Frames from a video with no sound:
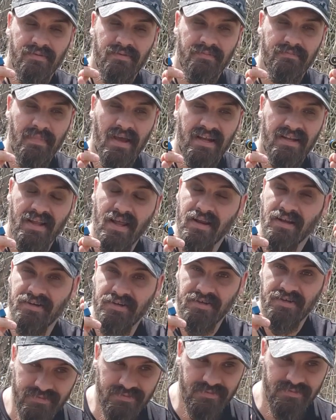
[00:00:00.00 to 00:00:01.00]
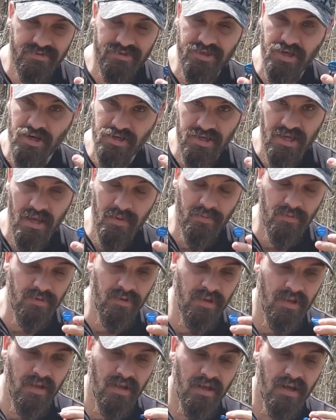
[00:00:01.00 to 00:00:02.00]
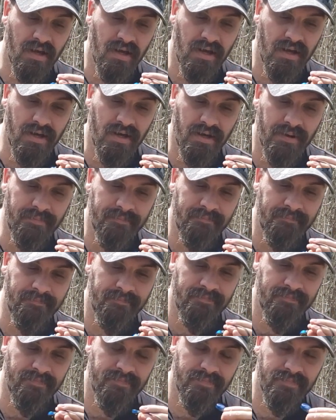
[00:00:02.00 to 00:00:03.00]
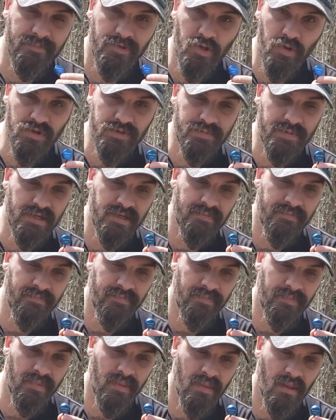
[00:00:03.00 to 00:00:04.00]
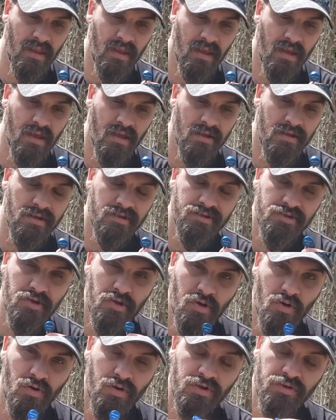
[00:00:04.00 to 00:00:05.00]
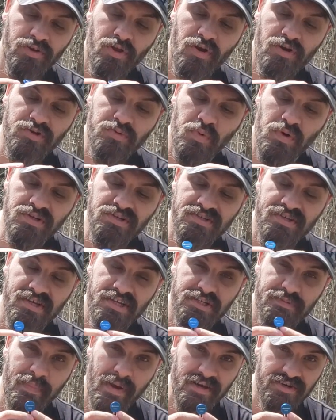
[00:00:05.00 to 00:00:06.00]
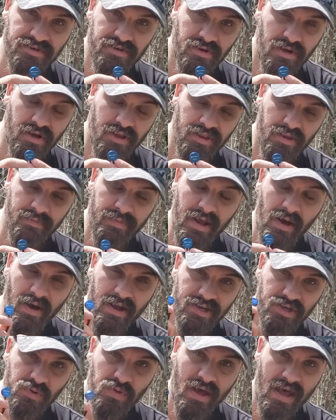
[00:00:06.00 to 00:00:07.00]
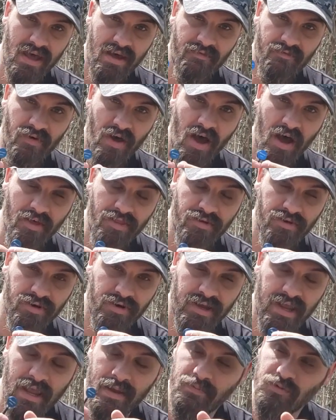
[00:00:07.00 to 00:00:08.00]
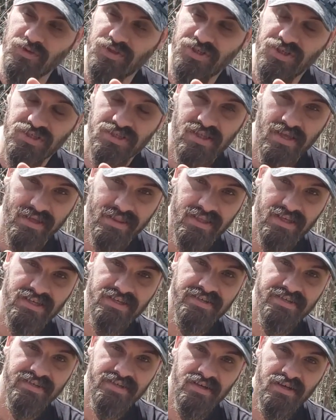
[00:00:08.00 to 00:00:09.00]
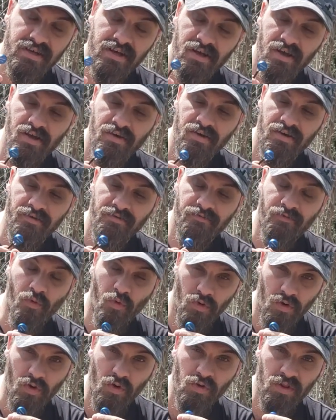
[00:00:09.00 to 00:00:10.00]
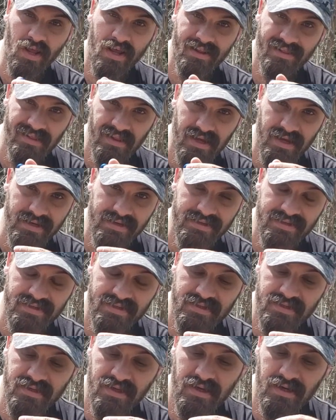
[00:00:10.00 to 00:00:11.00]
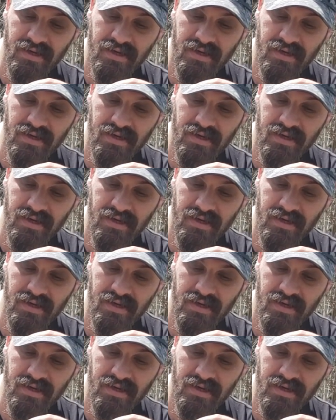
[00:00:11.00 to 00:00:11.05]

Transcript: magnetic charge cable, USB. So you'll notice ones say special on them. Now I do have other cables just like this for Olight lights,